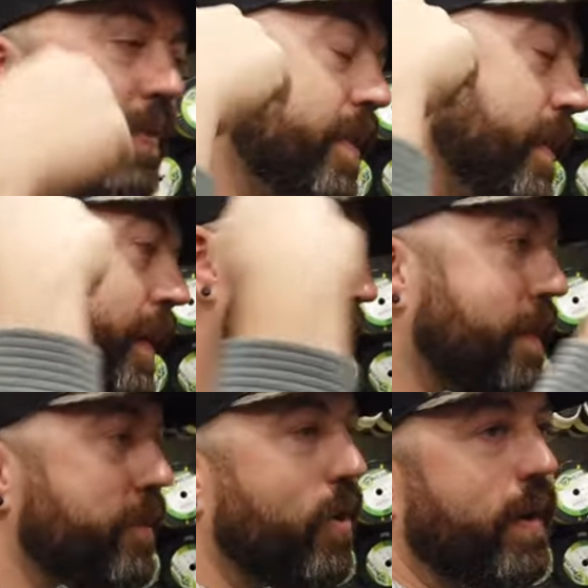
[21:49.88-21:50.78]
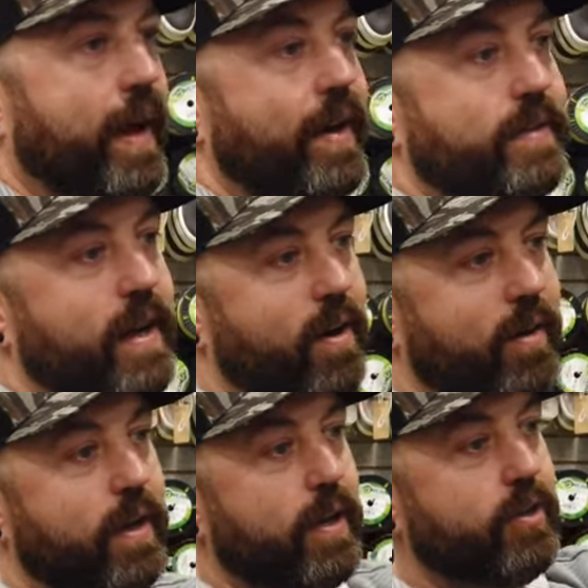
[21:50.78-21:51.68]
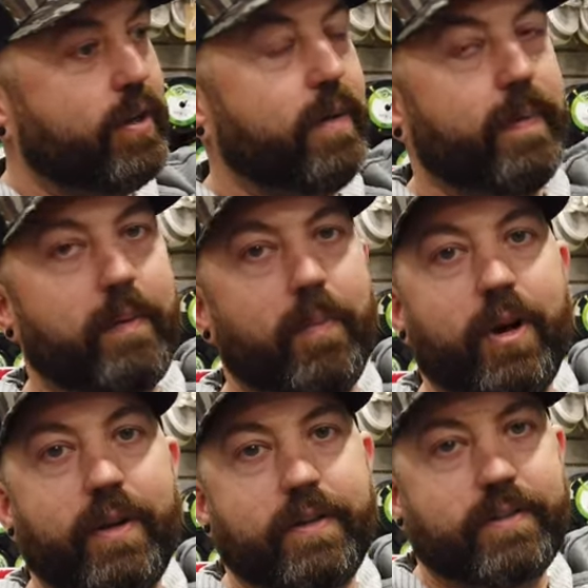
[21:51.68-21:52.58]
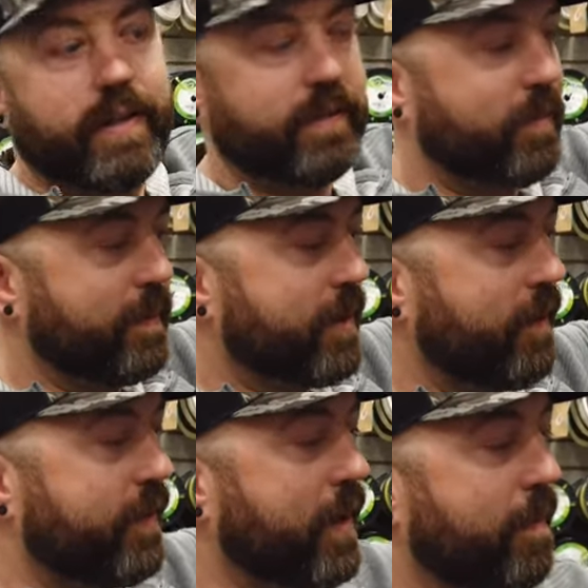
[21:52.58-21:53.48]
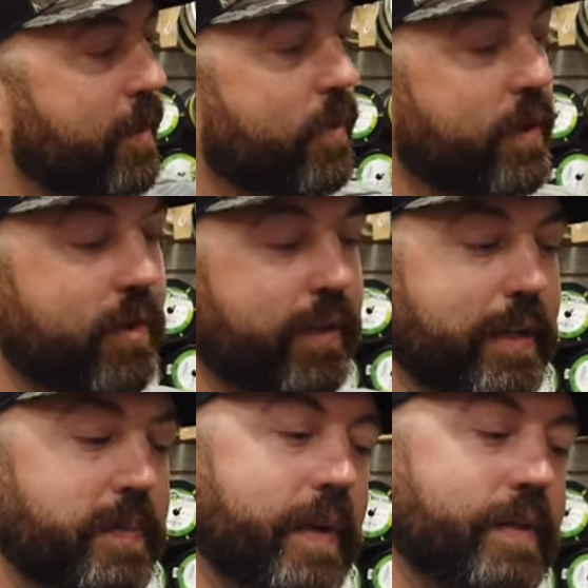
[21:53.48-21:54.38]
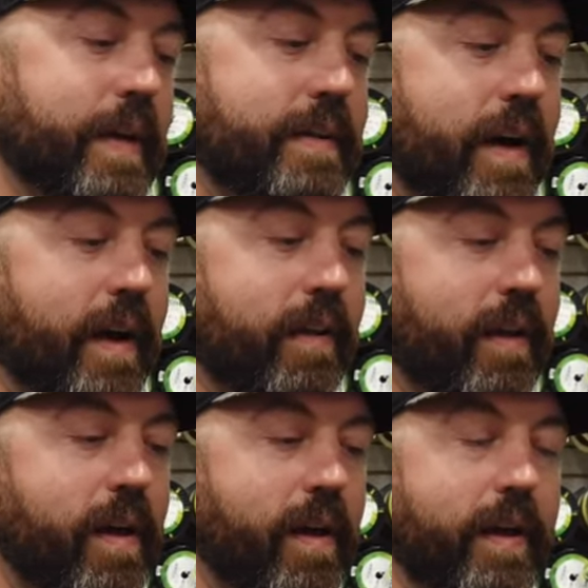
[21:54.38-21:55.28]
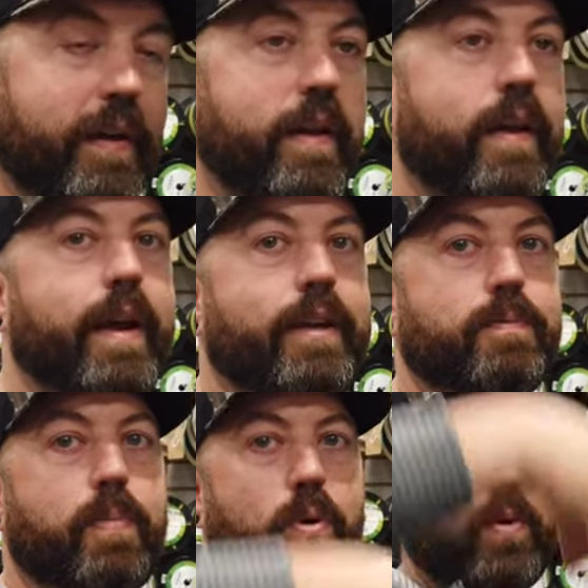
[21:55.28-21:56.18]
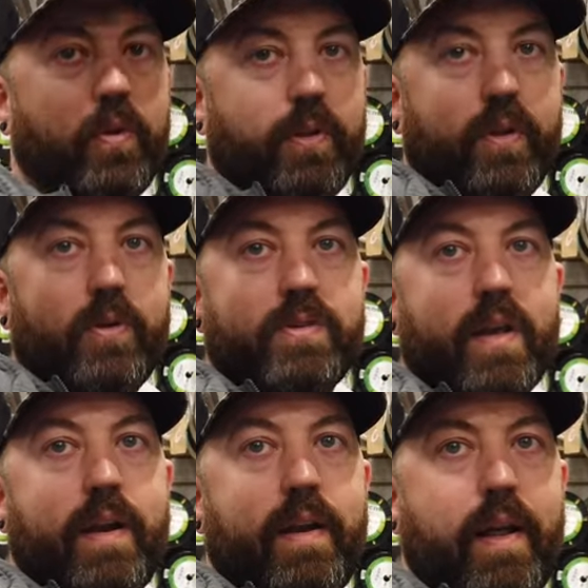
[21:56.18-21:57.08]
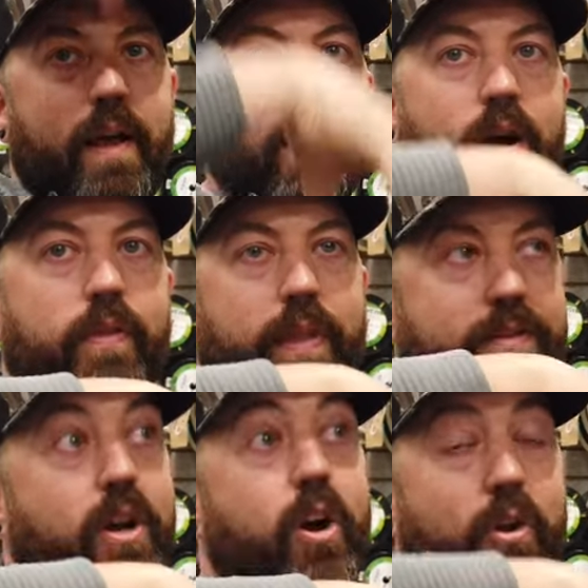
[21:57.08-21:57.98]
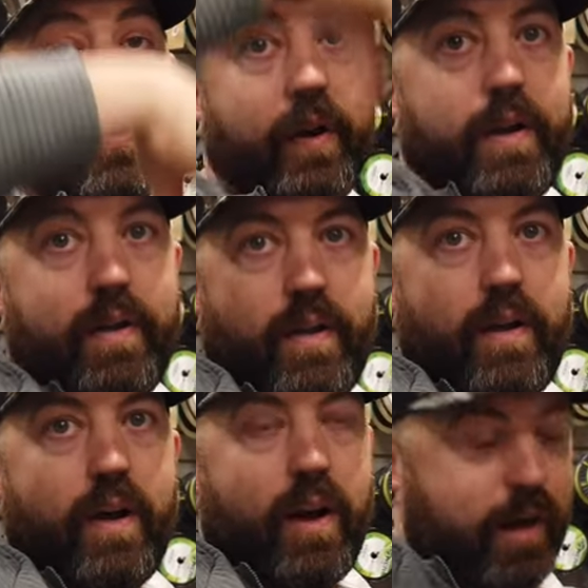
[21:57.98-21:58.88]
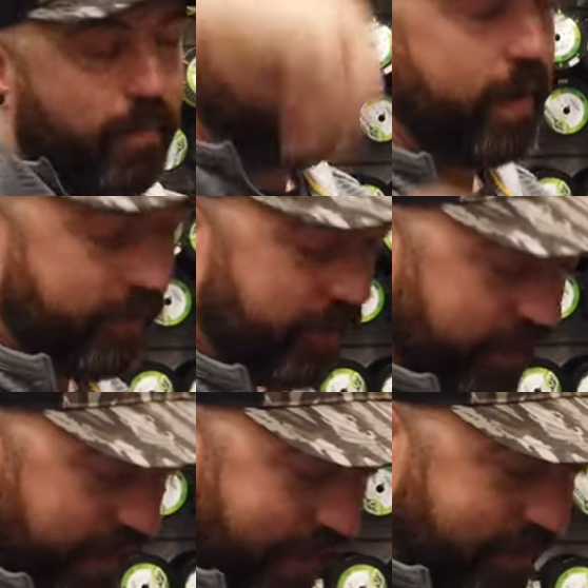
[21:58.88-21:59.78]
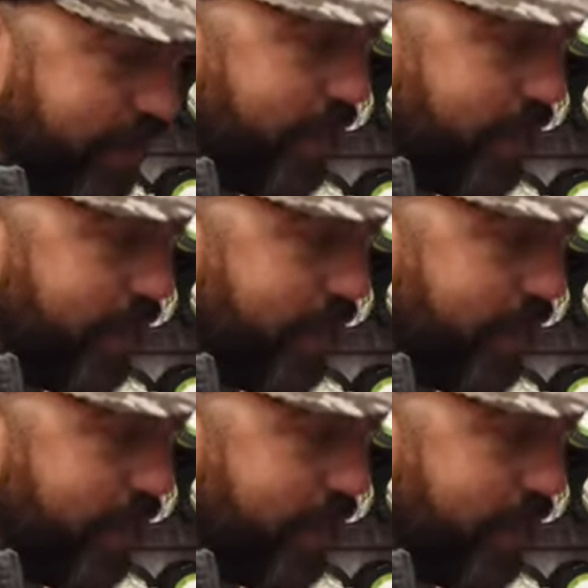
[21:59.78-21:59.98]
Then the next time you go to cast out, you get a big bird's nest rips off the top of your reel. That's because that tight line has pulled the loose line that's under it up up whenever you cast.